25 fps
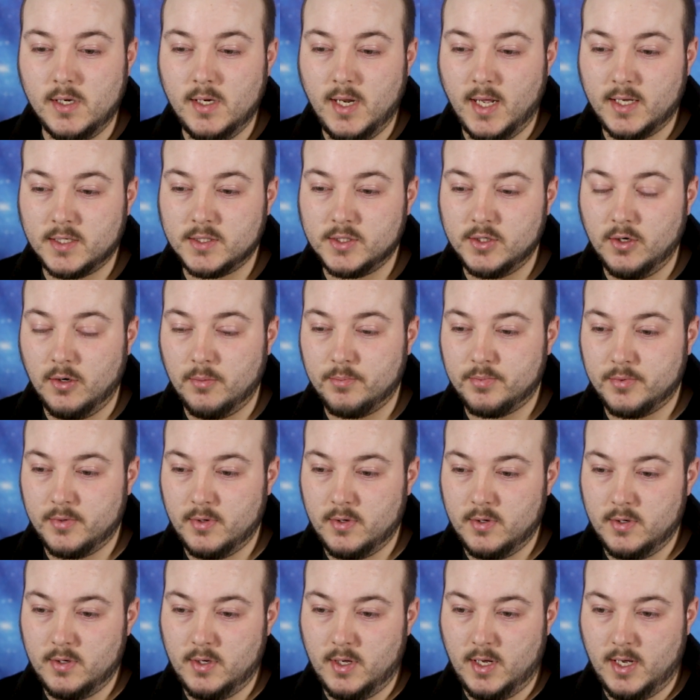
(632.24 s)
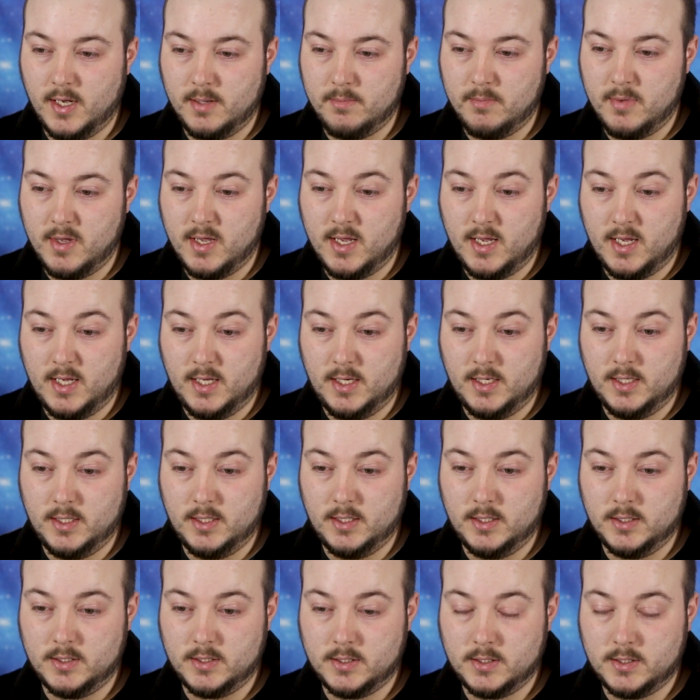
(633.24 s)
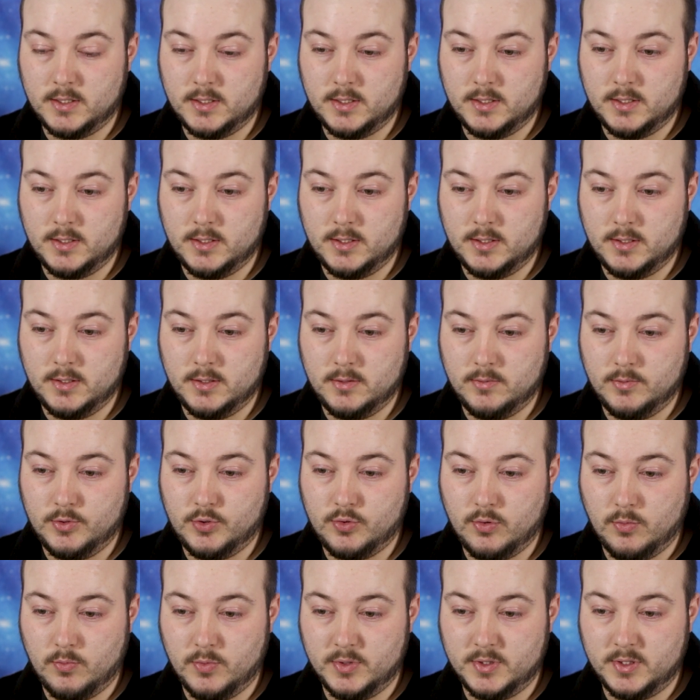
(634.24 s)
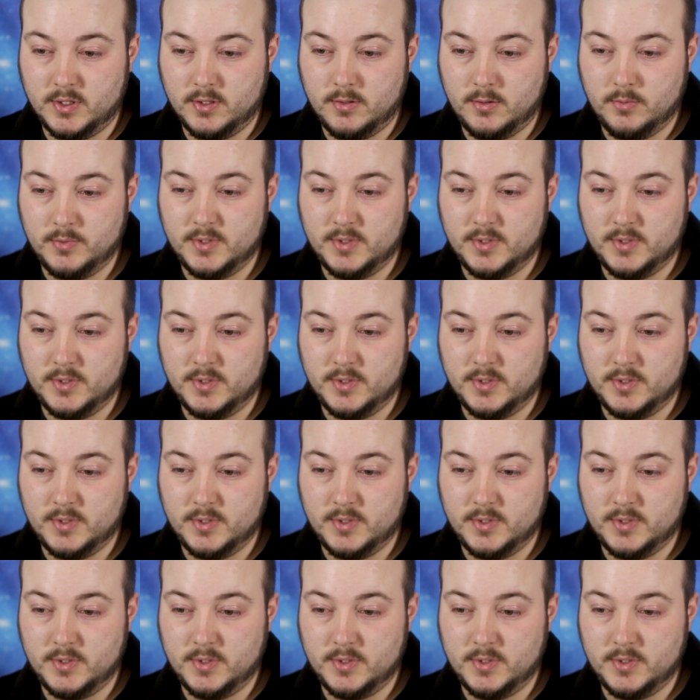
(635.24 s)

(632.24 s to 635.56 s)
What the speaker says: Next up, I made... Which one was it? It